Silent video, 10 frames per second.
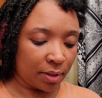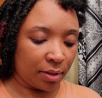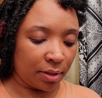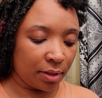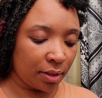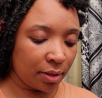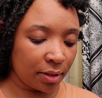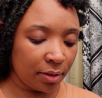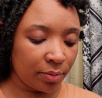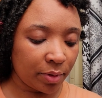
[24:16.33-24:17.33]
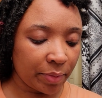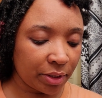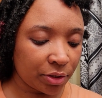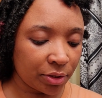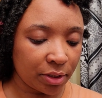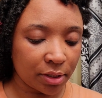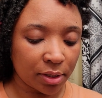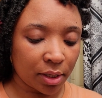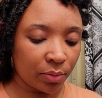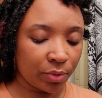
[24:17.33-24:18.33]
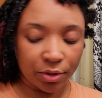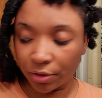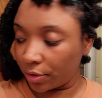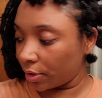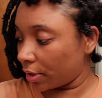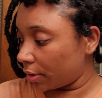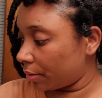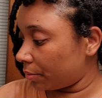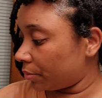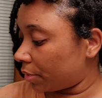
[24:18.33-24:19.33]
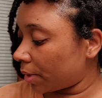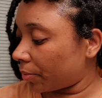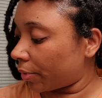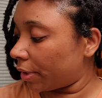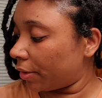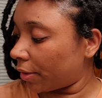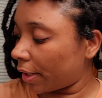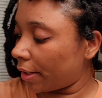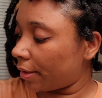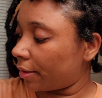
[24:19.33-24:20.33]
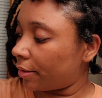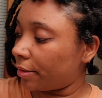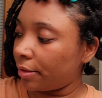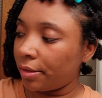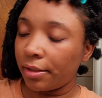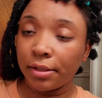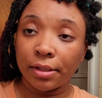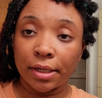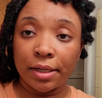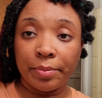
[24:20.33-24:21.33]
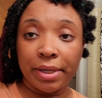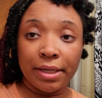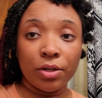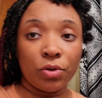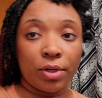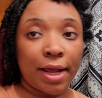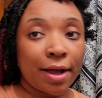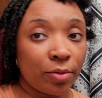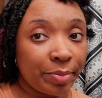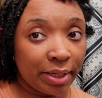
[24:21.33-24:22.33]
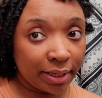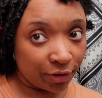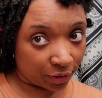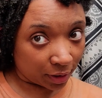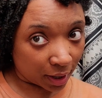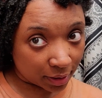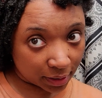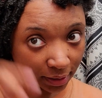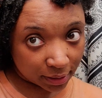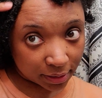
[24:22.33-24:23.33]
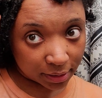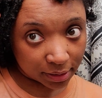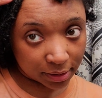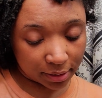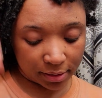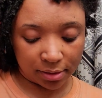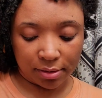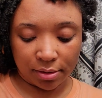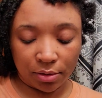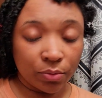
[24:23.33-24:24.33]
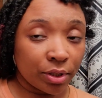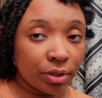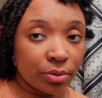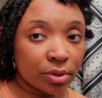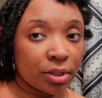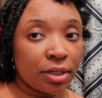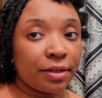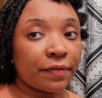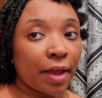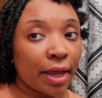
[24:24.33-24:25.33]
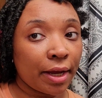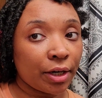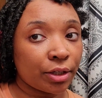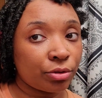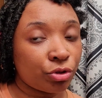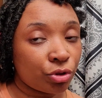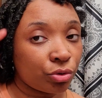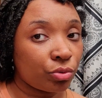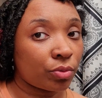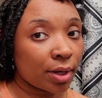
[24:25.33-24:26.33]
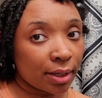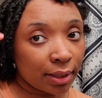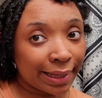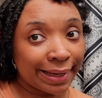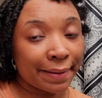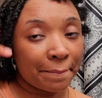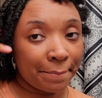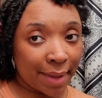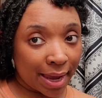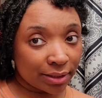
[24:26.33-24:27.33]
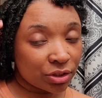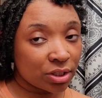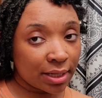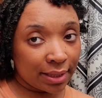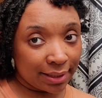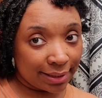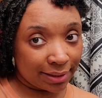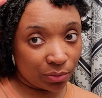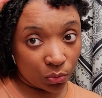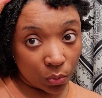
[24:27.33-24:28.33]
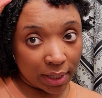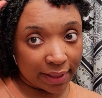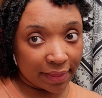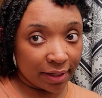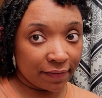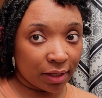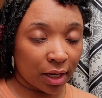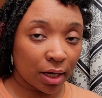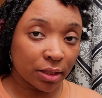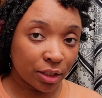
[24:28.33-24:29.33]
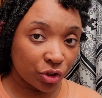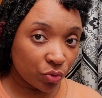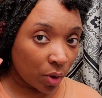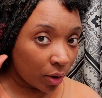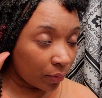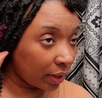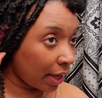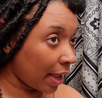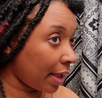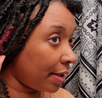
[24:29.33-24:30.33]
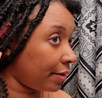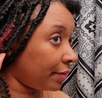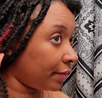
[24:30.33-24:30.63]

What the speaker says: Another thing you want to make sure is that when you're separating your hair, like depending on how big your lock is, you want to use enough hair to kind of like match the width of the lock that you already have.